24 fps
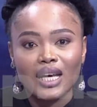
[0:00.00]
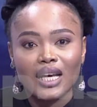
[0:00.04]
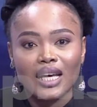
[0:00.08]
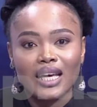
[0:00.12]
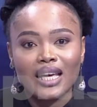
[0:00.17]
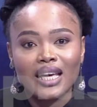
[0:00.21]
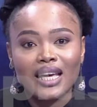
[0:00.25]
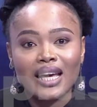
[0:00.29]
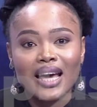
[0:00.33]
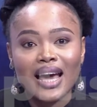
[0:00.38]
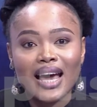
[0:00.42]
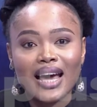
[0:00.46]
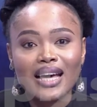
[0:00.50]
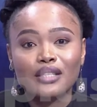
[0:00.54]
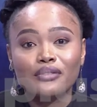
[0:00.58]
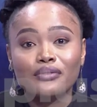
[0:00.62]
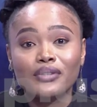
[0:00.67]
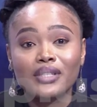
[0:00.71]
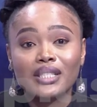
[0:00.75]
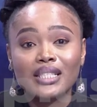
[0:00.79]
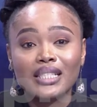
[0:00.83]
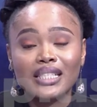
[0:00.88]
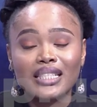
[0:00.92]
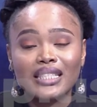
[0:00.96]
He has
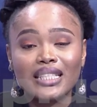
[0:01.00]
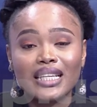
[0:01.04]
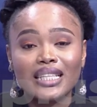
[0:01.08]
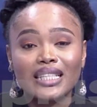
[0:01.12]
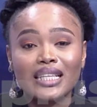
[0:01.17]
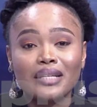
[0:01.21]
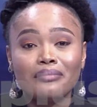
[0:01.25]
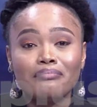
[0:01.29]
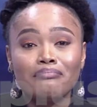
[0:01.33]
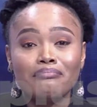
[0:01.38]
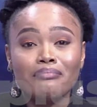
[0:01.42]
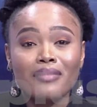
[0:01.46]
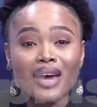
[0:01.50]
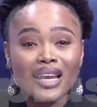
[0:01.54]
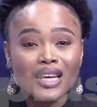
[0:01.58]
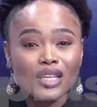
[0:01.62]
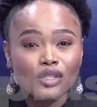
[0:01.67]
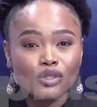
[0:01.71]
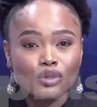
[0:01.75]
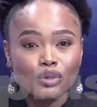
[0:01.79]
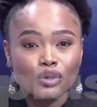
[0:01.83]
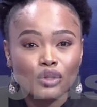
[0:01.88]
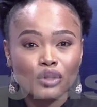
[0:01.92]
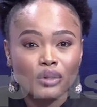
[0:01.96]
facilitated many
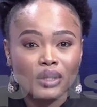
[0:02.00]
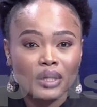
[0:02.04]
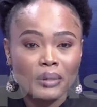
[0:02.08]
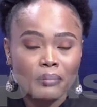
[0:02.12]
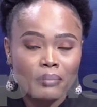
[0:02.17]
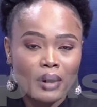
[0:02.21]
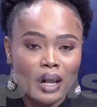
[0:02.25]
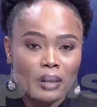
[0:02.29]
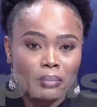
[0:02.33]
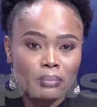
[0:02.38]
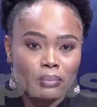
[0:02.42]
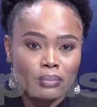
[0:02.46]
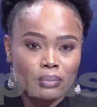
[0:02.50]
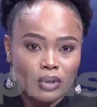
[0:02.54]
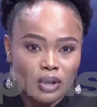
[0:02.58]
social impact